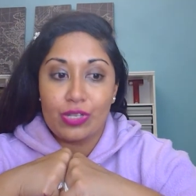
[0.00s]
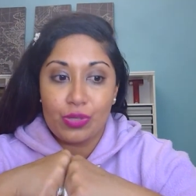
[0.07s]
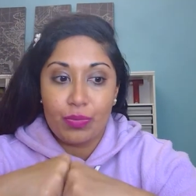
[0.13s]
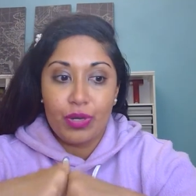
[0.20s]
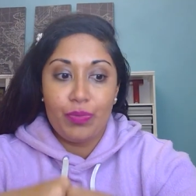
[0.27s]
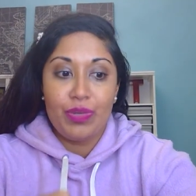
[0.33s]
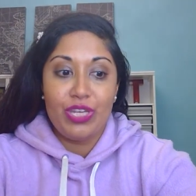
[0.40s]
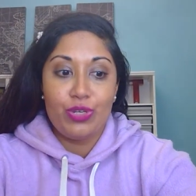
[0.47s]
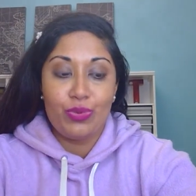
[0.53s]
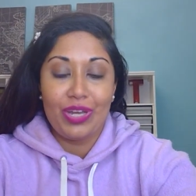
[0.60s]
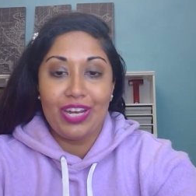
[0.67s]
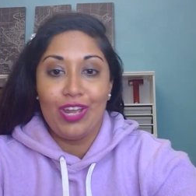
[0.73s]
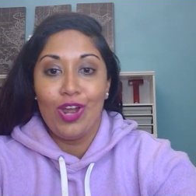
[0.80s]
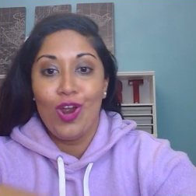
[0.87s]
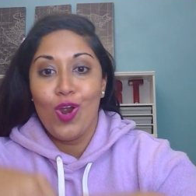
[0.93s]
So I'm going to be
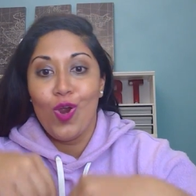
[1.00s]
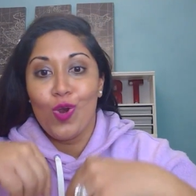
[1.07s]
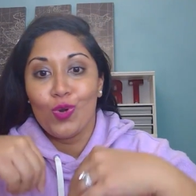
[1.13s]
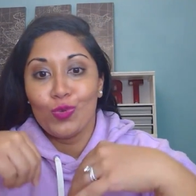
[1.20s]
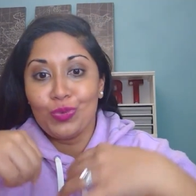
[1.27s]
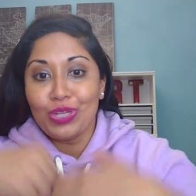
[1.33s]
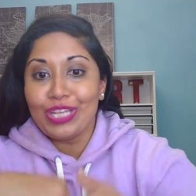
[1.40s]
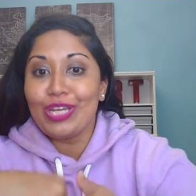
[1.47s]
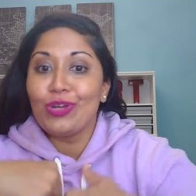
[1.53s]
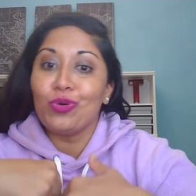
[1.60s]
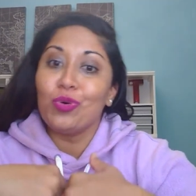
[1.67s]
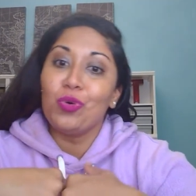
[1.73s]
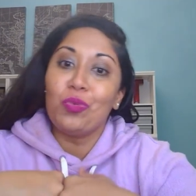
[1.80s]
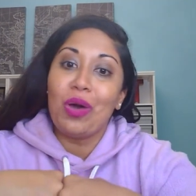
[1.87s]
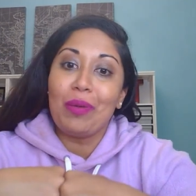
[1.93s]
doing really
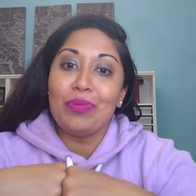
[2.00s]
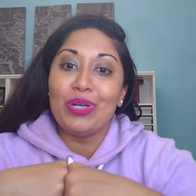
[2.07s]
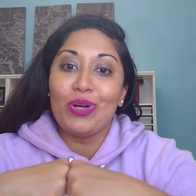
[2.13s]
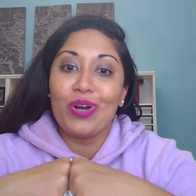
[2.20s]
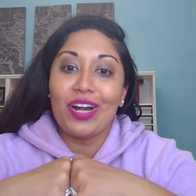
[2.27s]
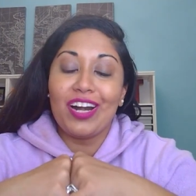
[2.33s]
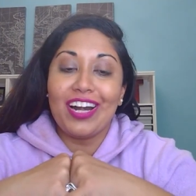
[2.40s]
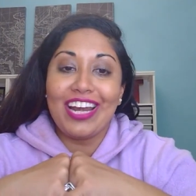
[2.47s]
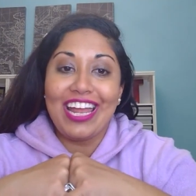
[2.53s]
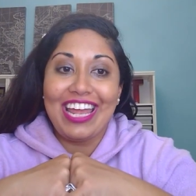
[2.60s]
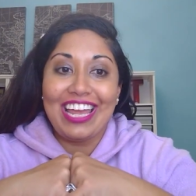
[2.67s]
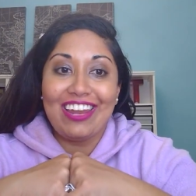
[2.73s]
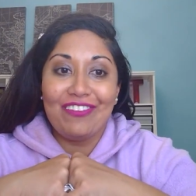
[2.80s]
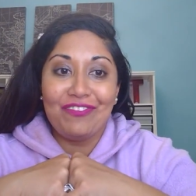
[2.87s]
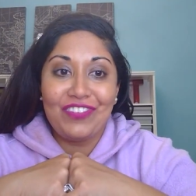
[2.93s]
cool webinar
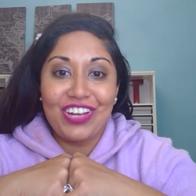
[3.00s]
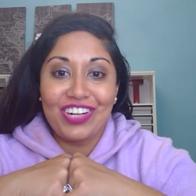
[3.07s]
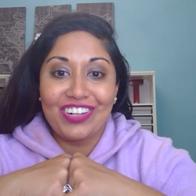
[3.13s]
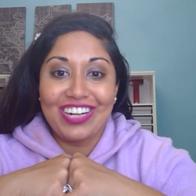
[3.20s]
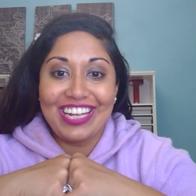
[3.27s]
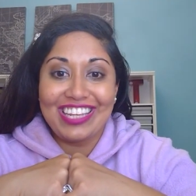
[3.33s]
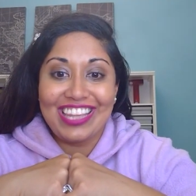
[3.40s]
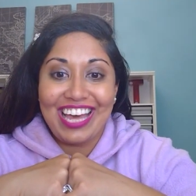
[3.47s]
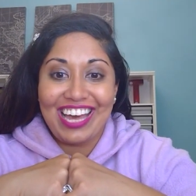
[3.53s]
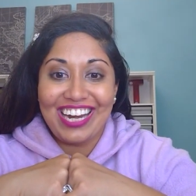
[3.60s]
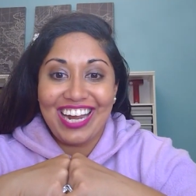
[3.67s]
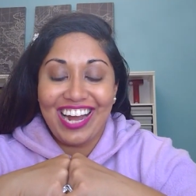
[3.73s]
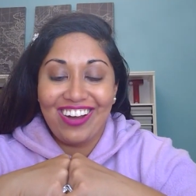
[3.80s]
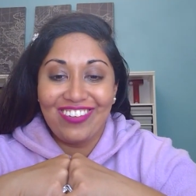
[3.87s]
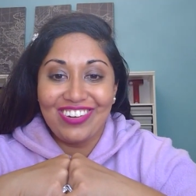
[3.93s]
and figuring that
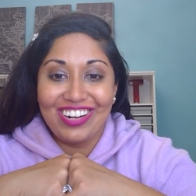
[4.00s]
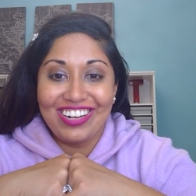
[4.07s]
out.